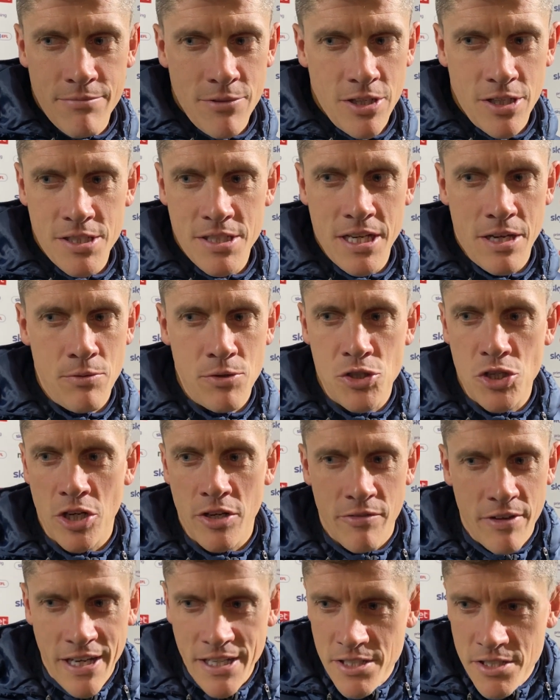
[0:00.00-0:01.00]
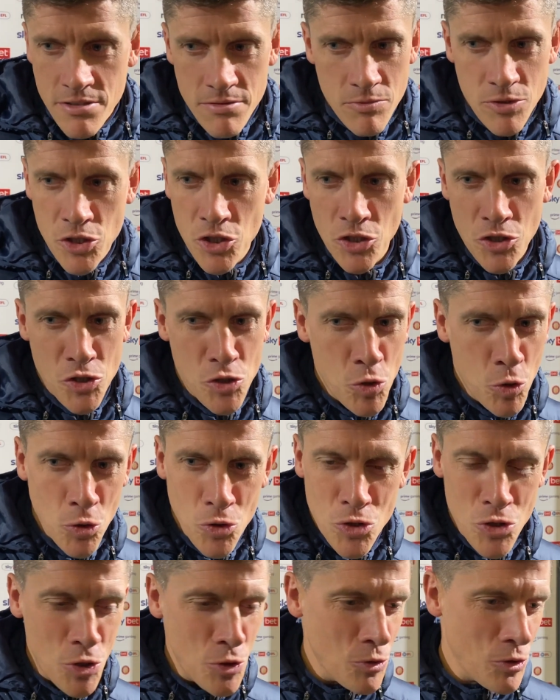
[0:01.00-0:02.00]
Like I say, we should have
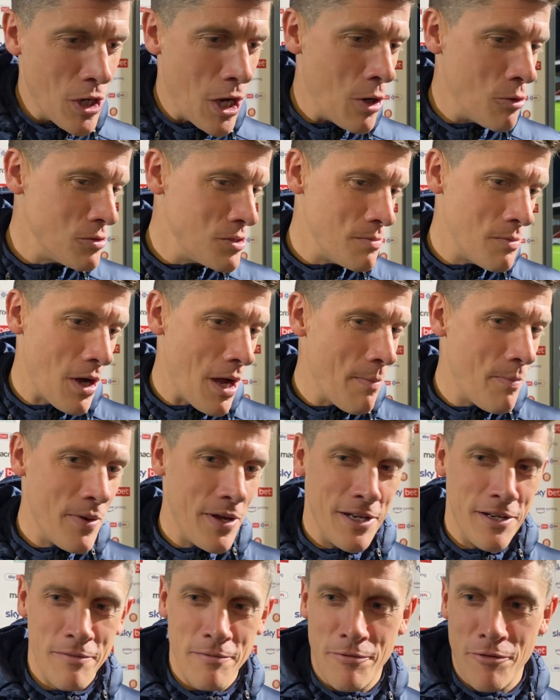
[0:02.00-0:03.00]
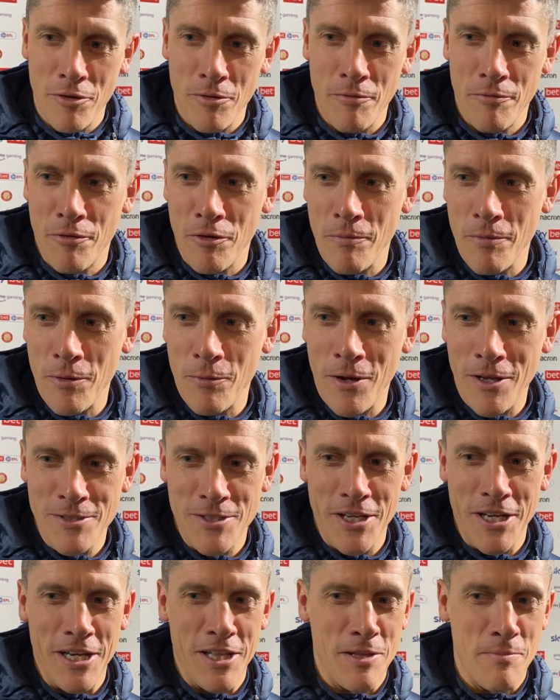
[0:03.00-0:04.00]
scored two goals, in my opinion, from the
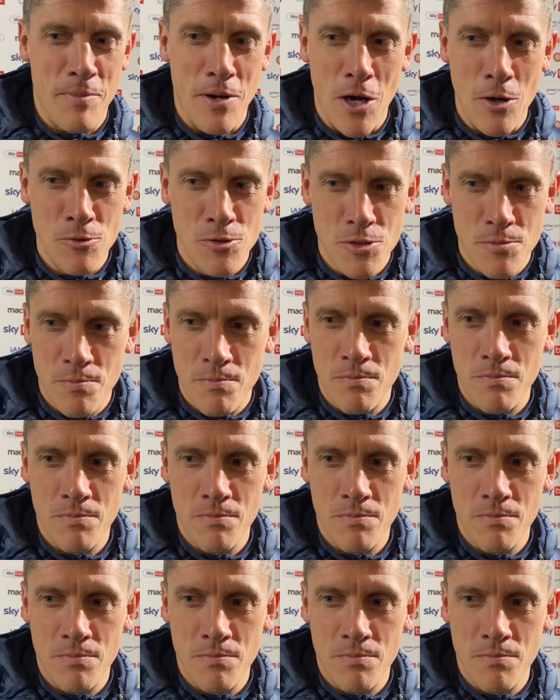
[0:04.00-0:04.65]
ones that hit the post,